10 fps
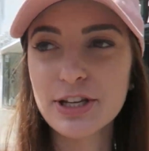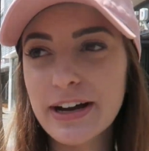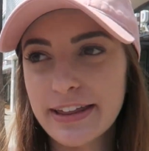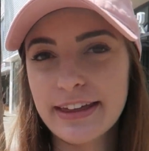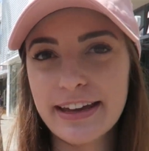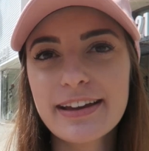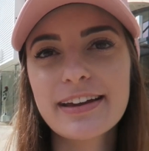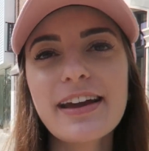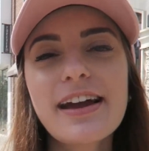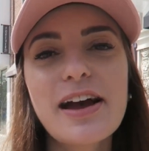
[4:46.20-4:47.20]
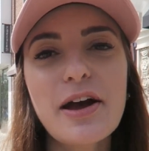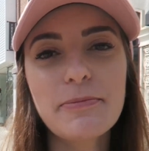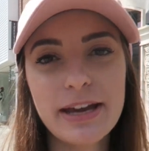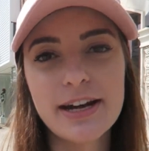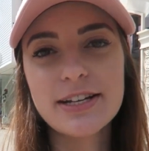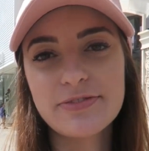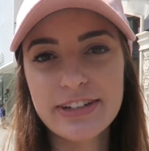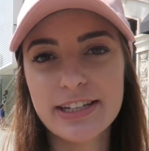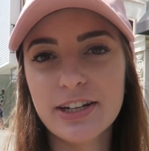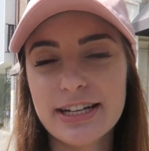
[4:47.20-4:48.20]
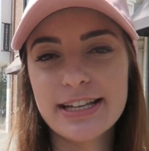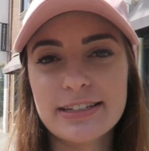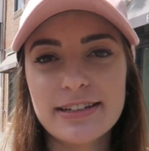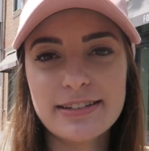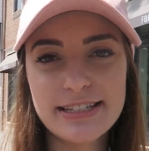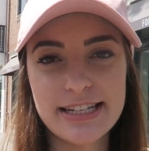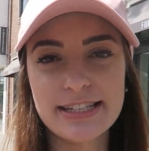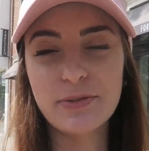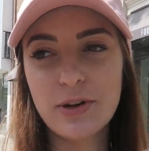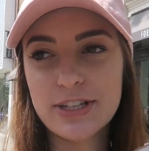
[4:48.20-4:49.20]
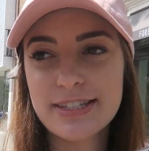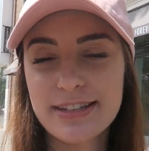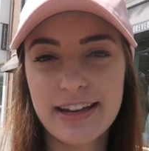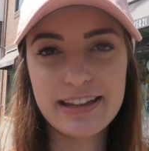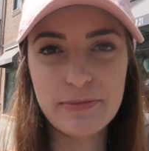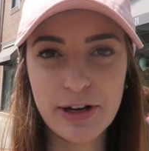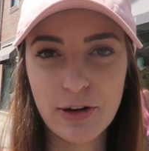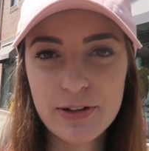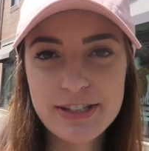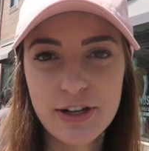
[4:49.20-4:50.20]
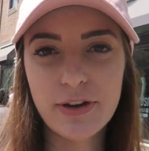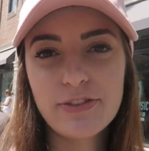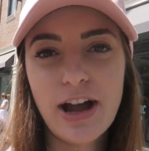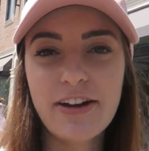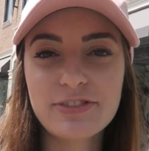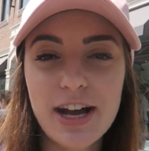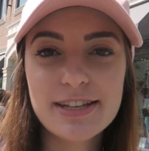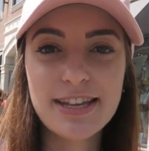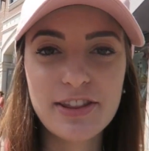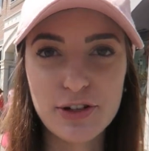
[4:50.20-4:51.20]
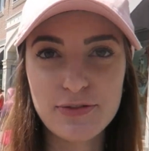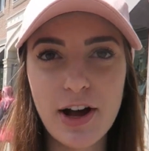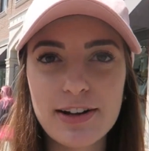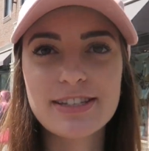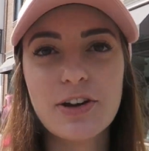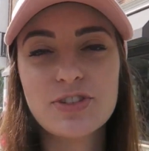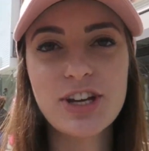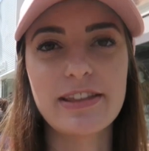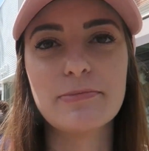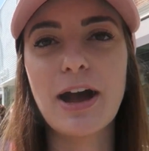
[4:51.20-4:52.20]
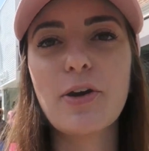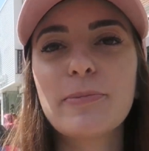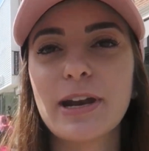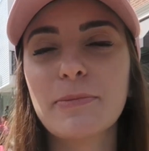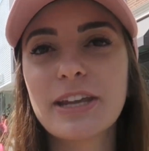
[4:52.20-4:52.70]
saw, I think, because VidCon and Disney was in the middle. So if you have not seen those vlogs, go check them out. But I'm